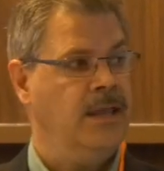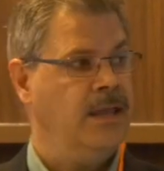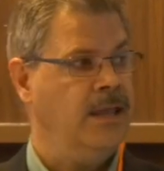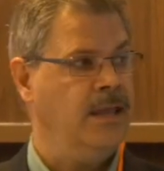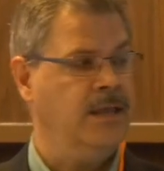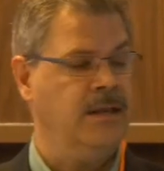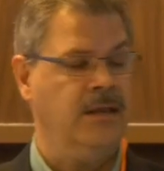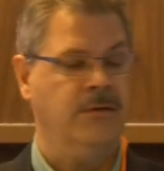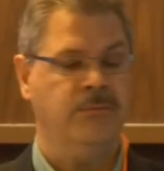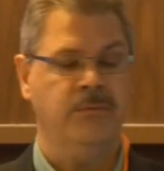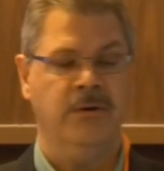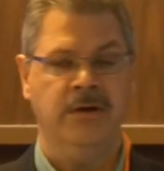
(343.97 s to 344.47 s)

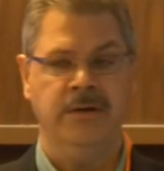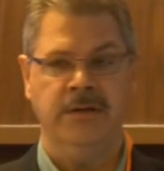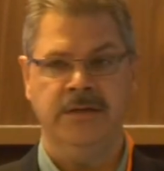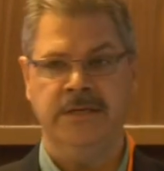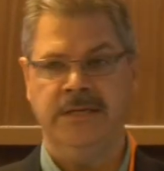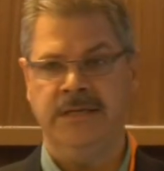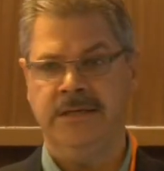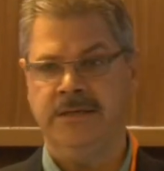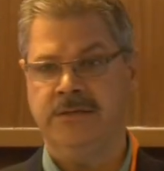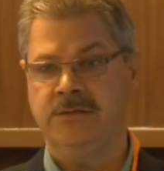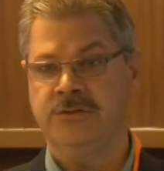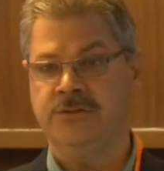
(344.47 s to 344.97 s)
and I wanted
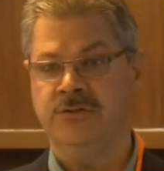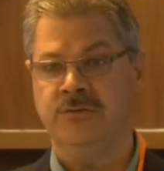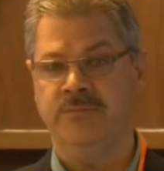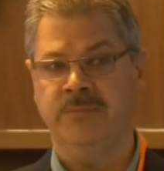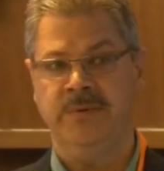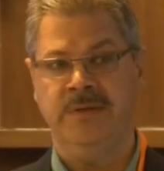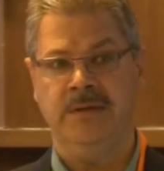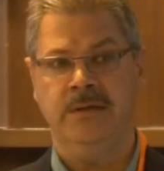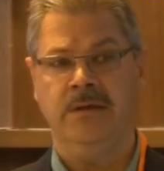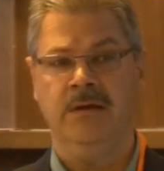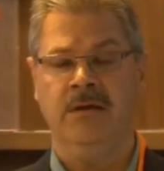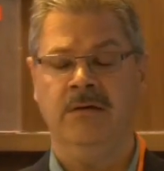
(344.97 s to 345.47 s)
it to
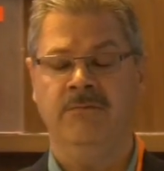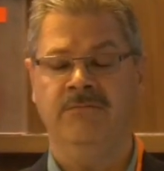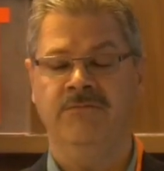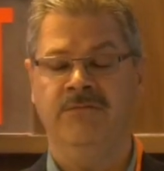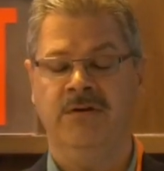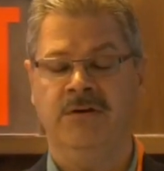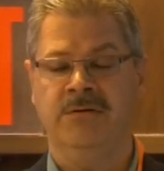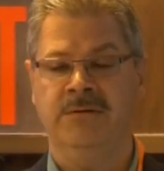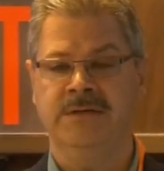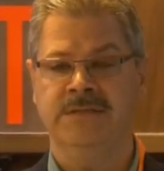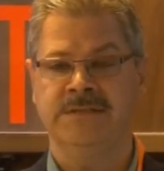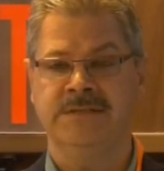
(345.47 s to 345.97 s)
be a
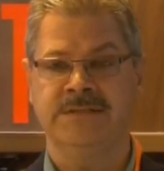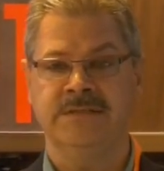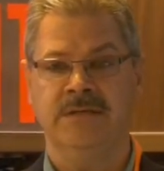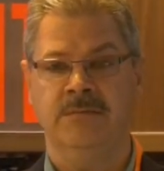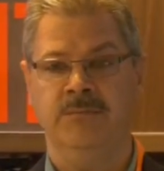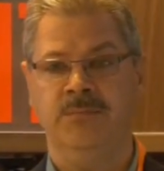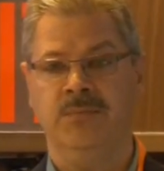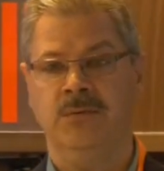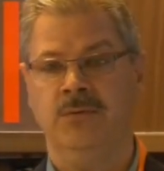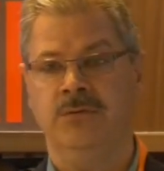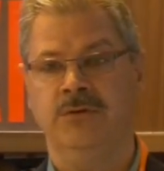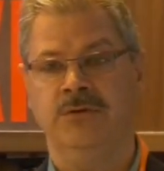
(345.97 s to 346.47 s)
very
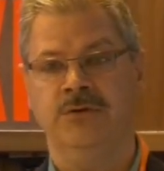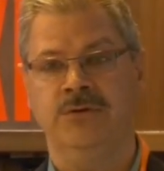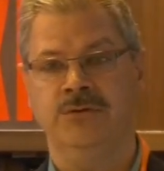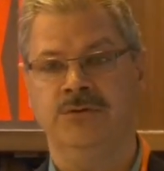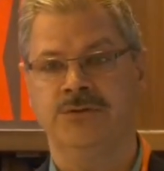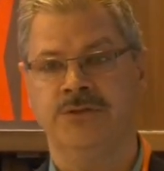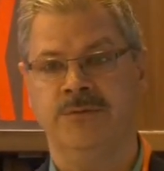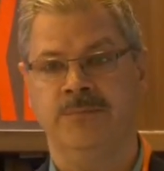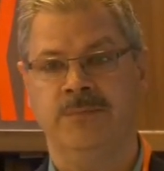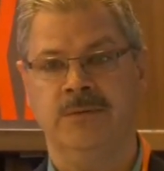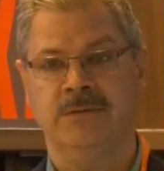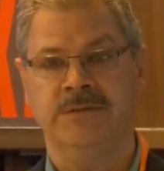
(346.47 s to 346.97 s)
simple,
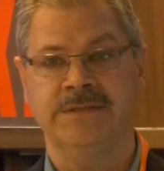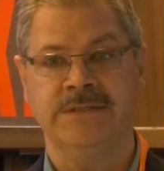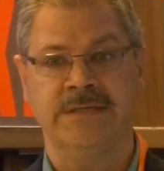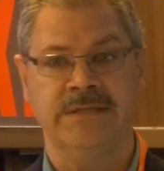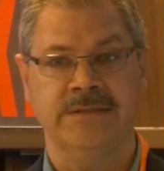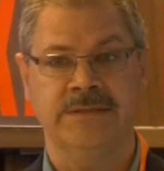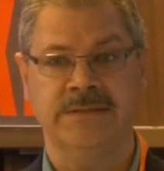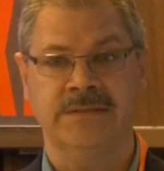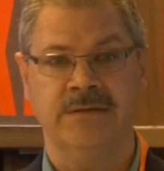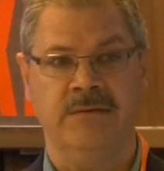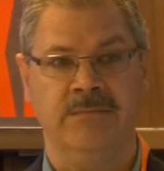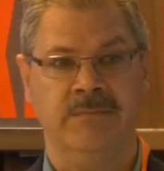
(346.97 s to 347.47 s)
usable
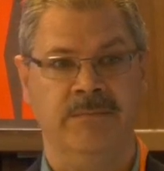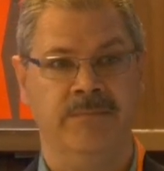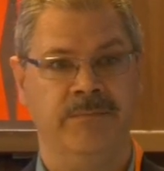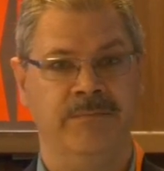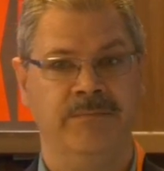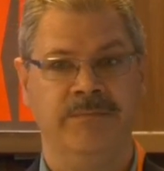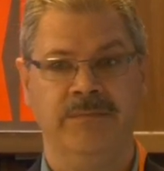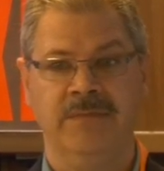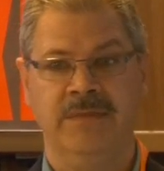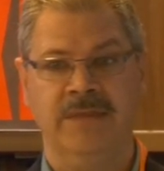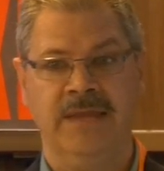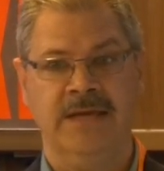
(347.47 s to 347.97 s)
system.
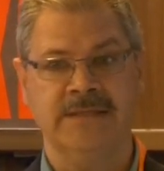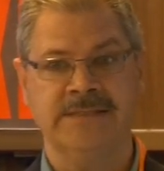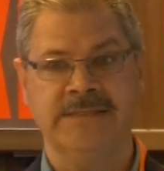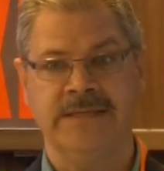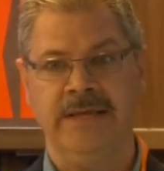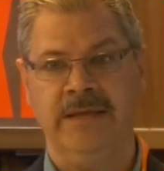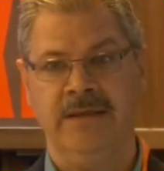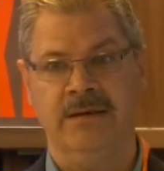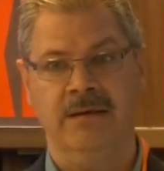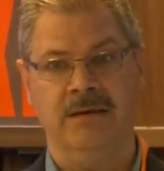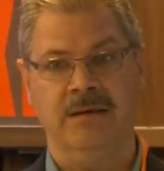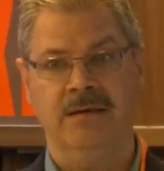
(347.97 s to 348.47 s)
That's
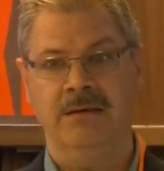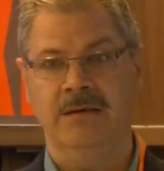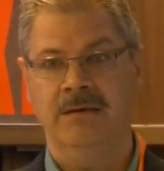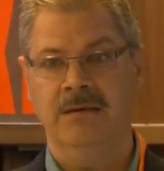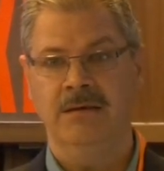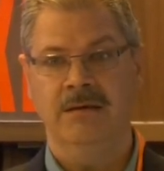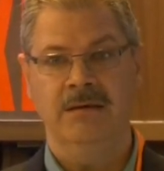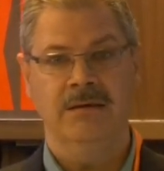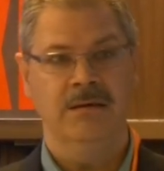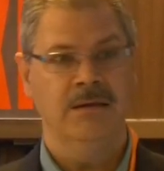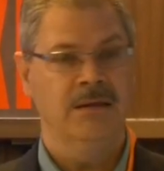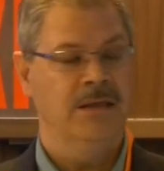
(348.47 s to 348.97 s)
it.
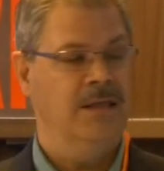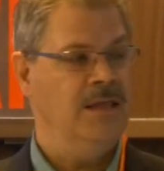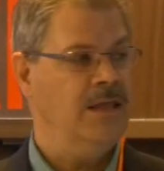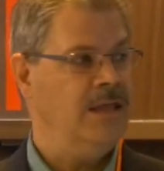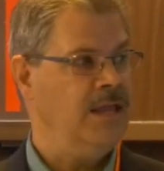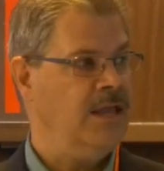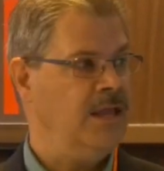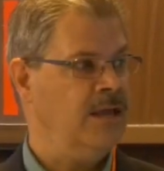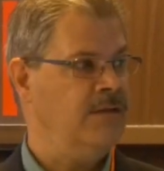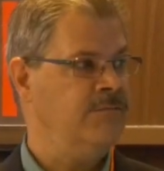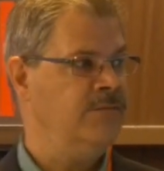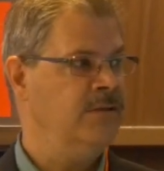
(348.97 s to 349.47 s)

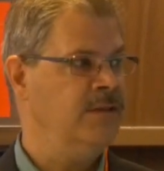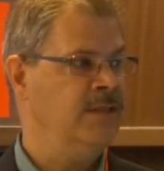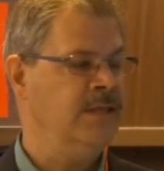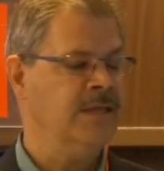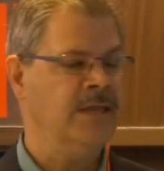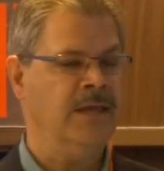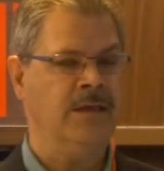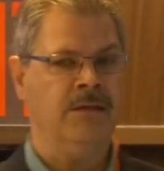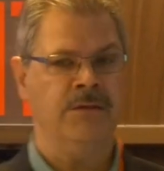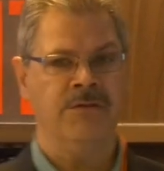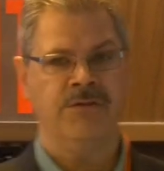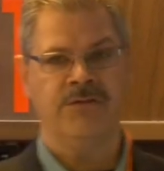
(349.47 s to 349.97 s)
Everything
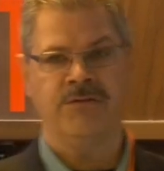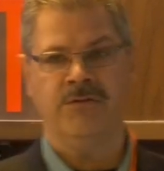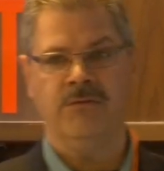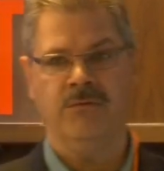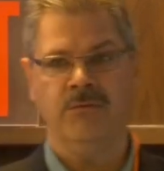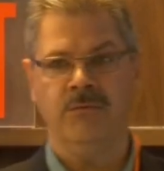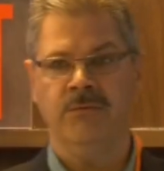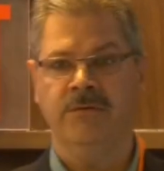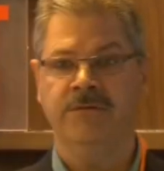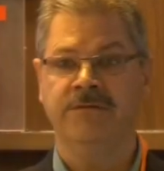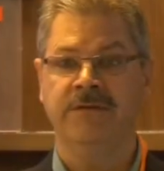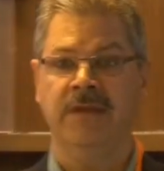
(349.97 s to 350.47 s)
else
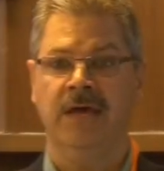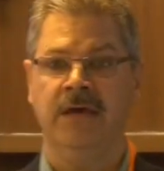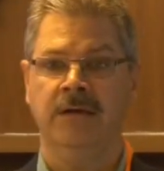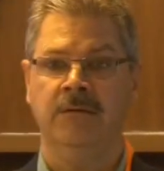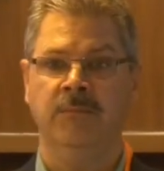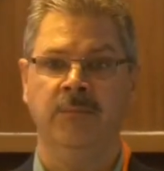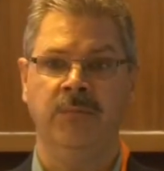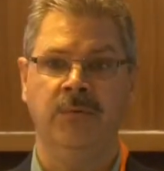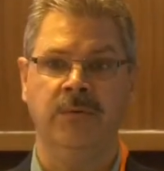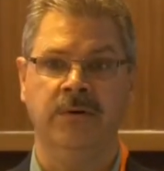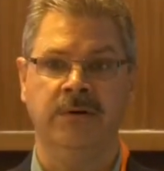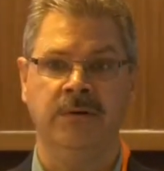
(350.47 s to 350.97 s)
was not
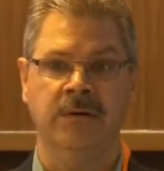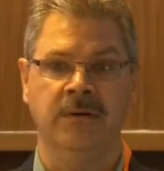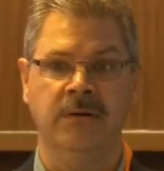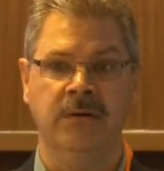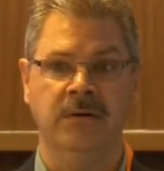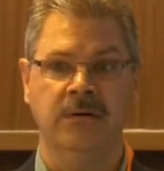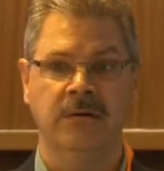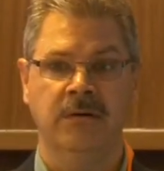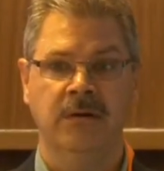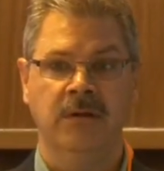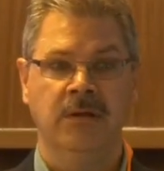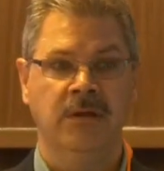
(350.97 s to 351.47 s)
important,
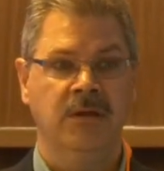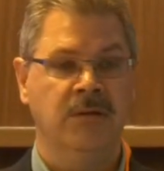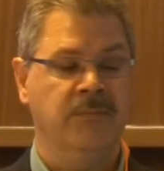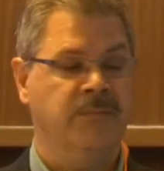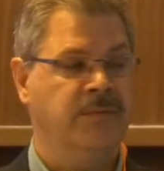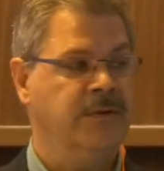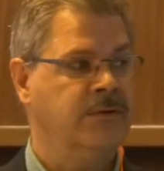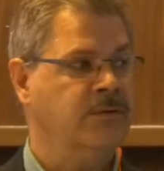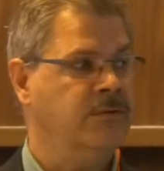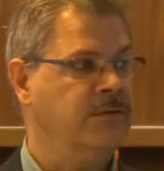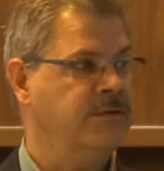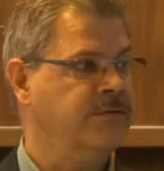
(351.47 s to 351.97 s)

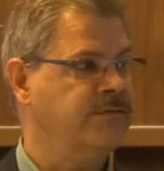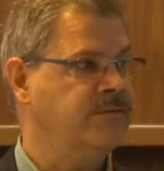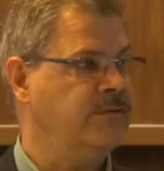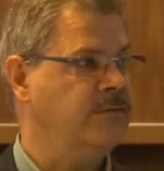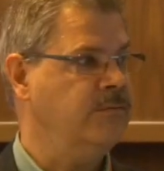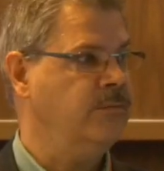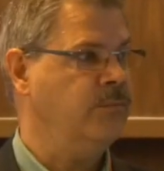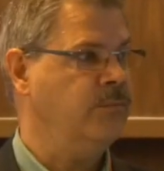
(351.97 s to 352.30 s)
because